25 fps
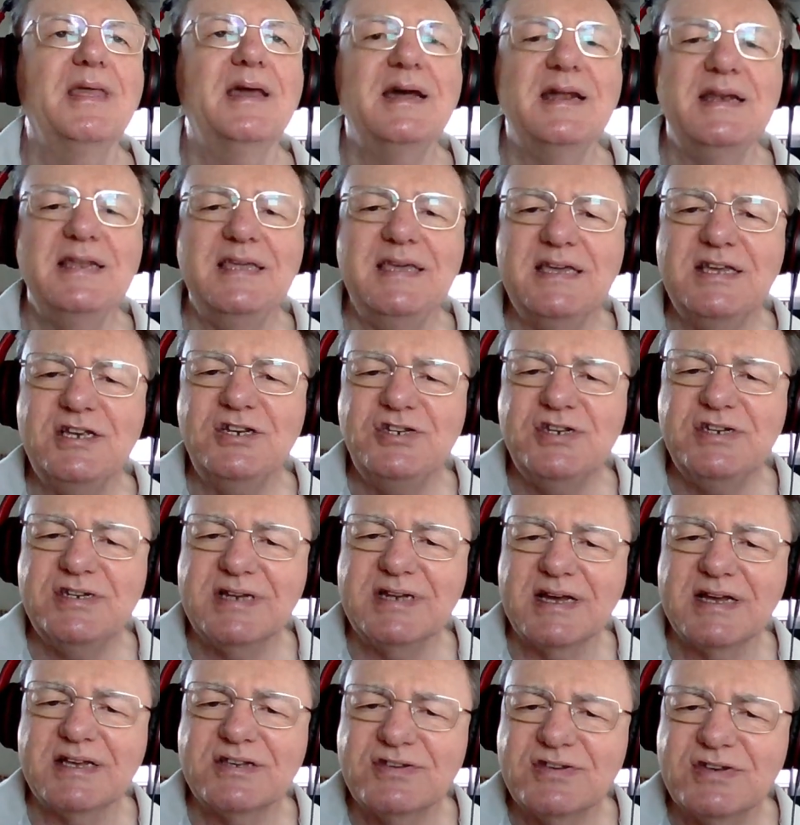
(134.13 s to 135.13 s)
And here she
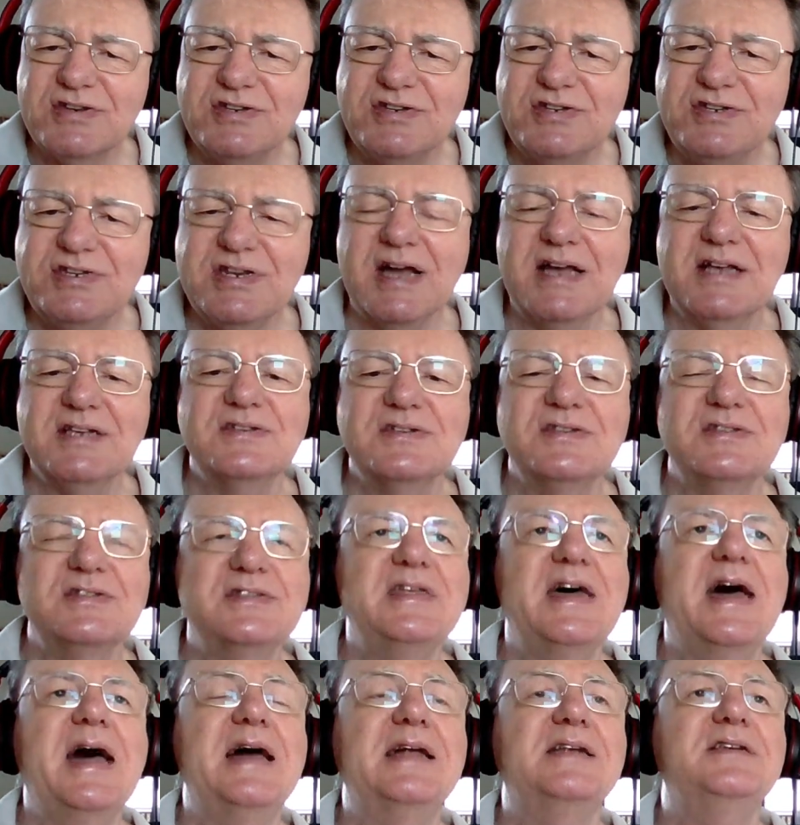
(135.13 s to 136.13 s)
does just
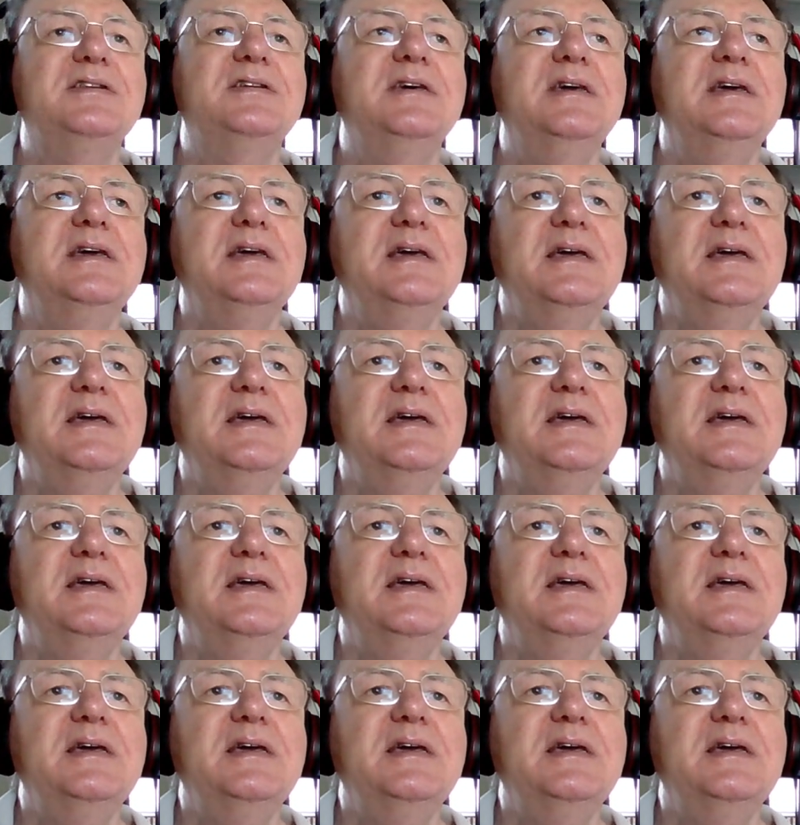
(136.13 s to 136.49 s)
that.